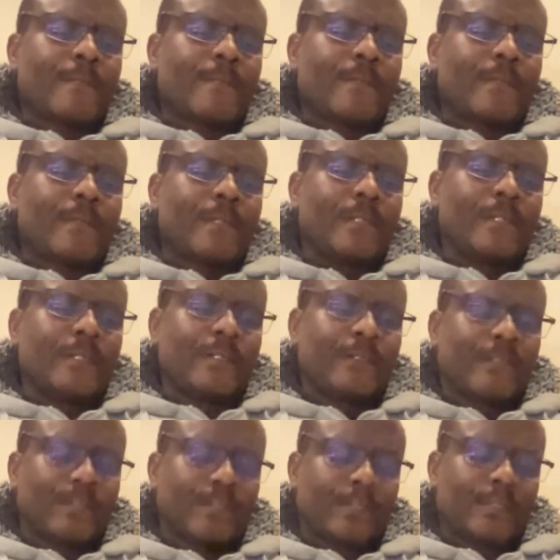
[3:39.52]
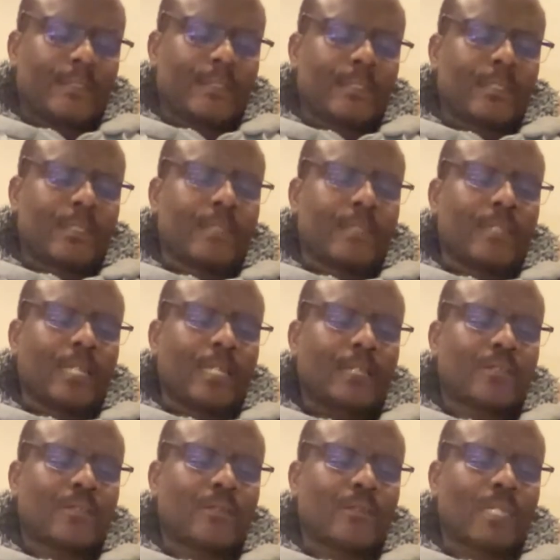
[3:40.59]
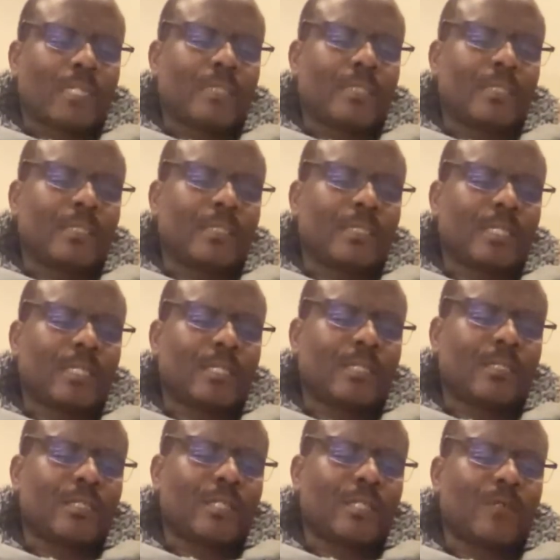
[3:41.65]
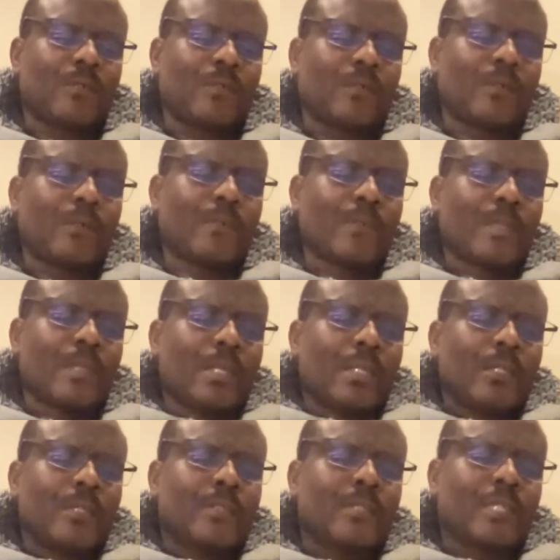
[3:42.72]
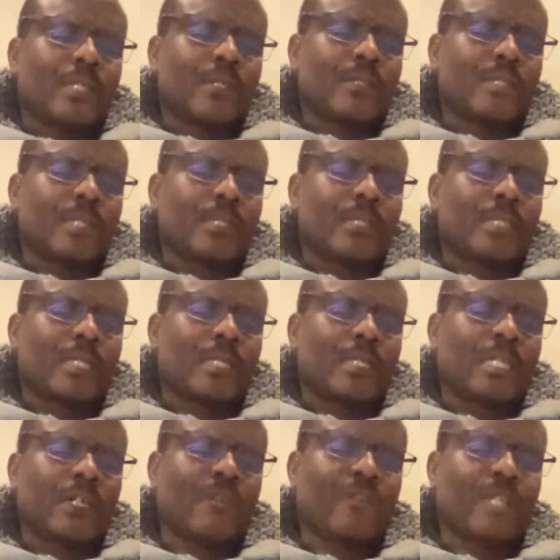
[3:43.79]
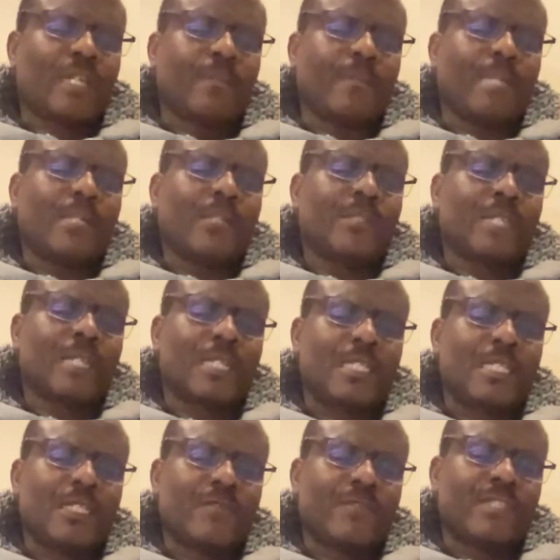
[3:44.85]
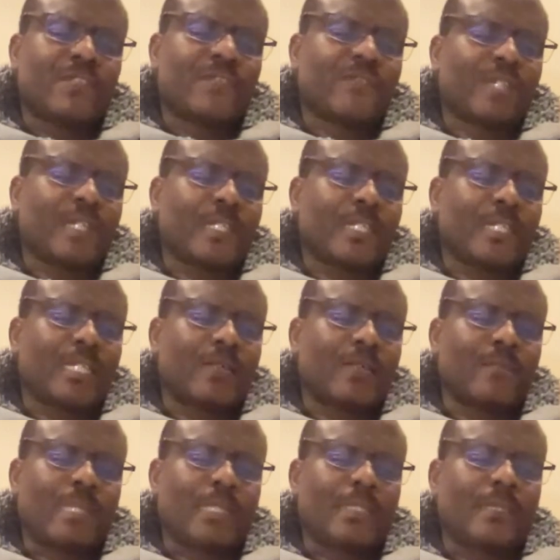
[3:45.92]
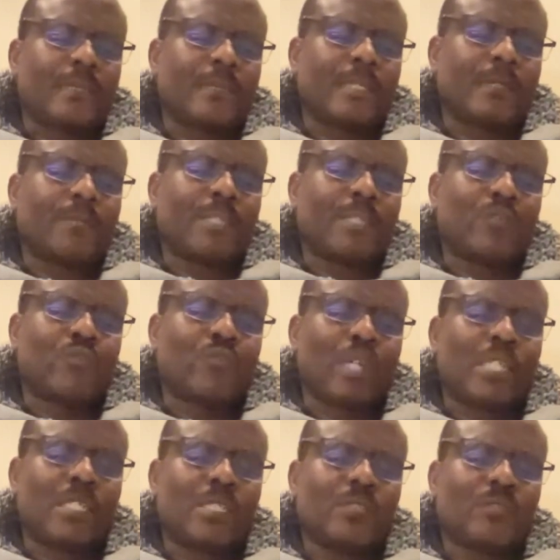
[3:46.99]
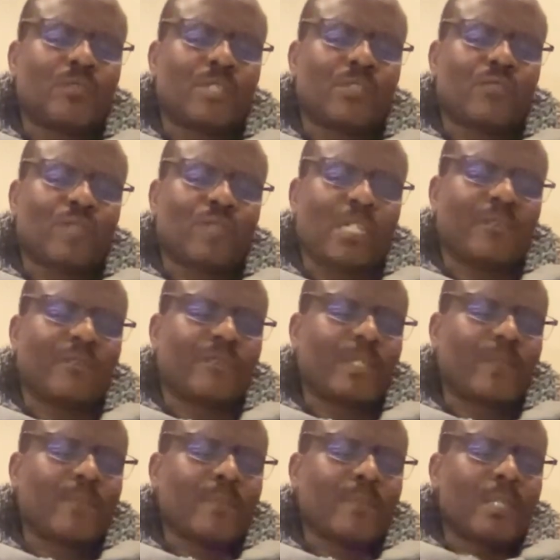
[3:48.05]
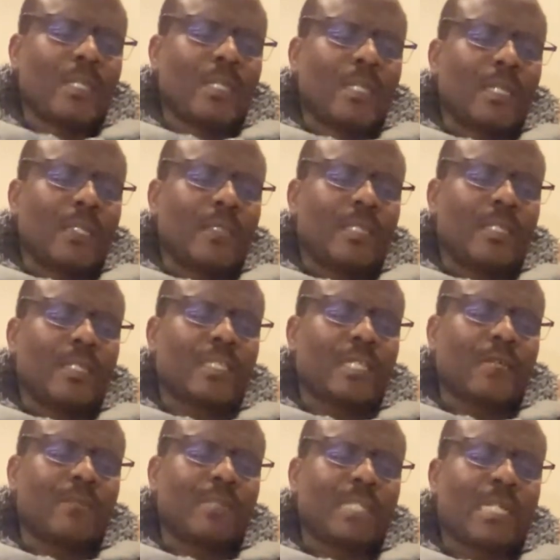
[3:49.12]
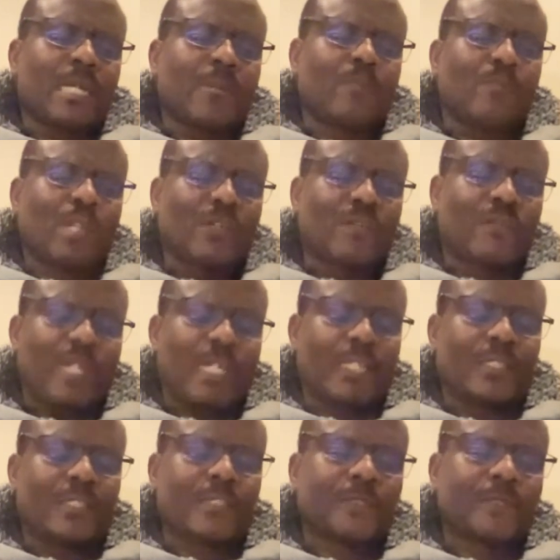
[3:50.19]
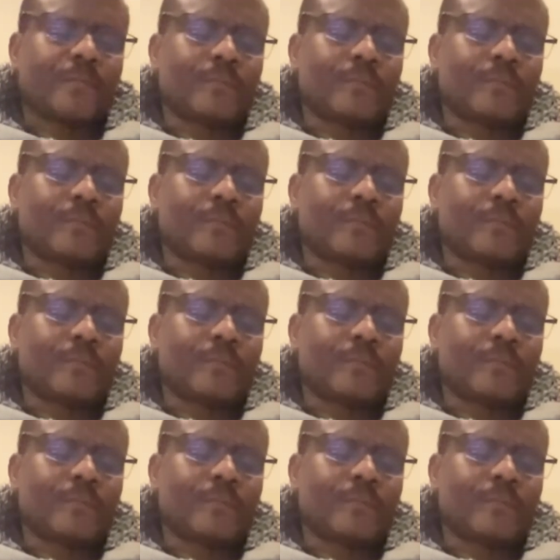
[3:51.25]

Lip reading: The last one, the second scenario, he says that therefore a man shall leave his father and mother and be joined to his wife, and they shall become one flesh.